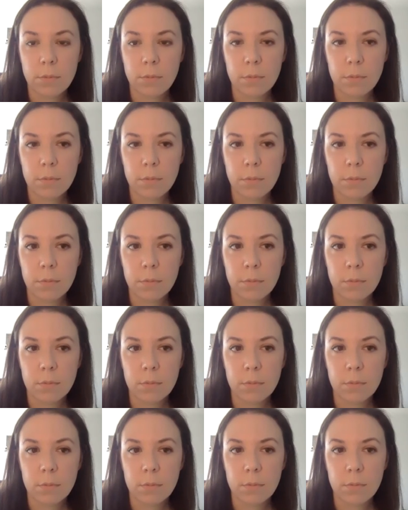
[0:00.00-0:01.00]

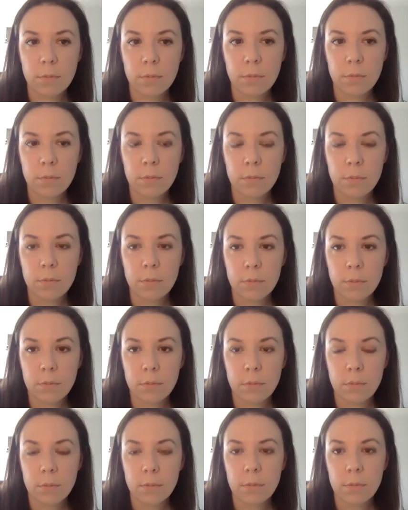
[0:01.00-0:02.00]

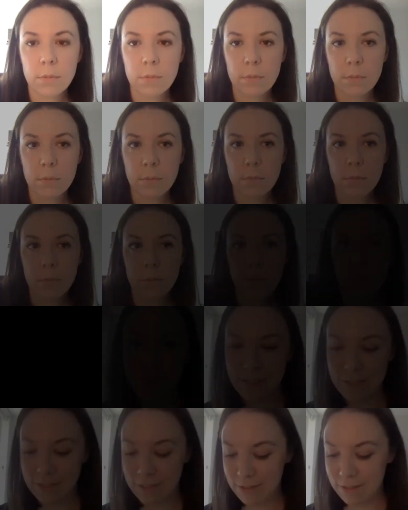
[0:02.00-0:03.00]

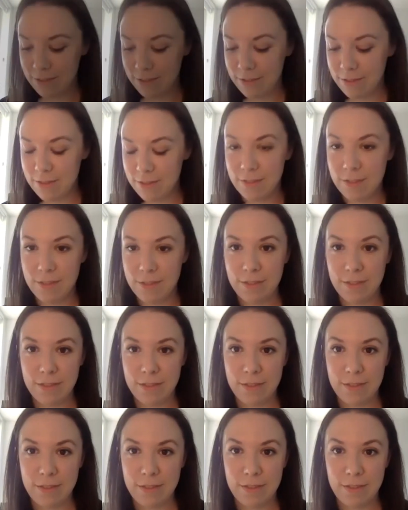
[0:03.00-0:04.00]

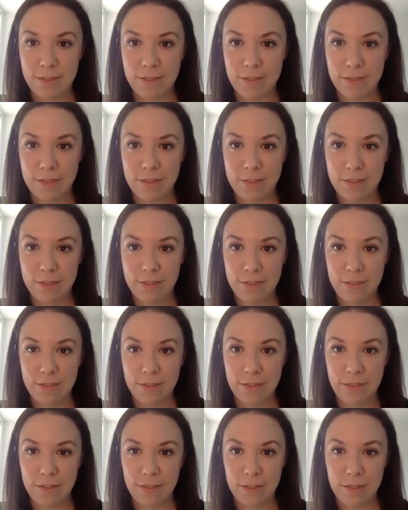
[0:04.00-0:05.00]

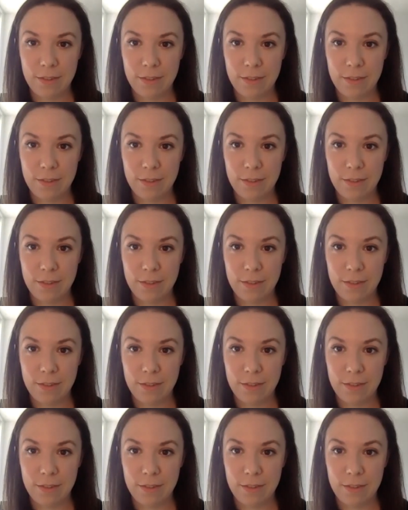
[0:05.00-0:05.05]
No words are spoken by the person on screen.